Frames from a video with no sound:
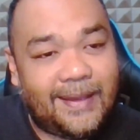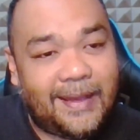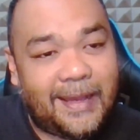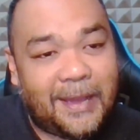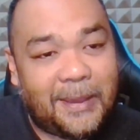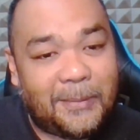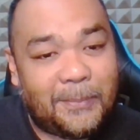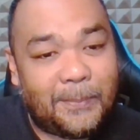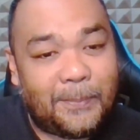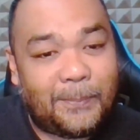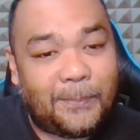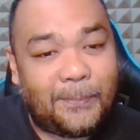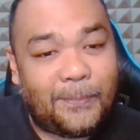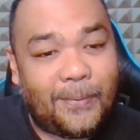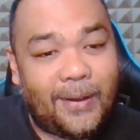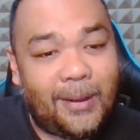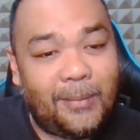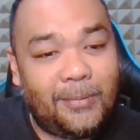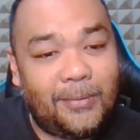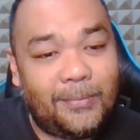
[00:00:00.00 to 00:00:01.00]
I
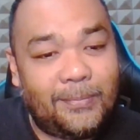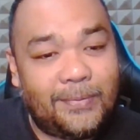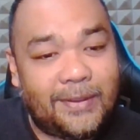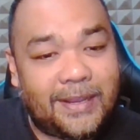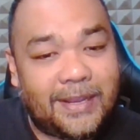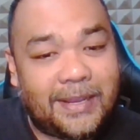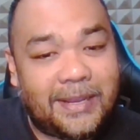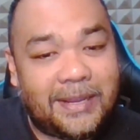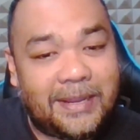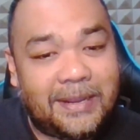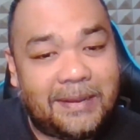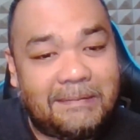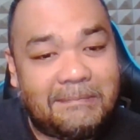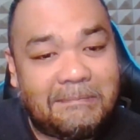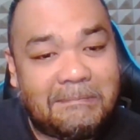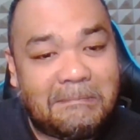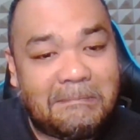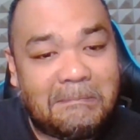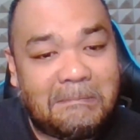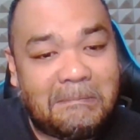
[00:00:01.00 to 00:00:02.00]
probably
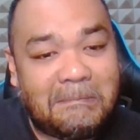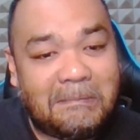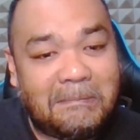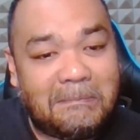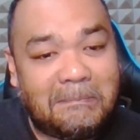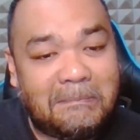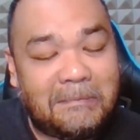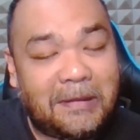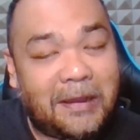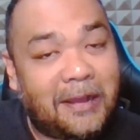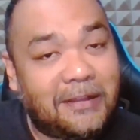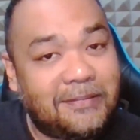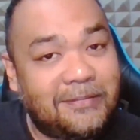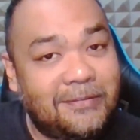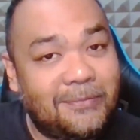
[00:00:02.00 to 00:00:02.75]
got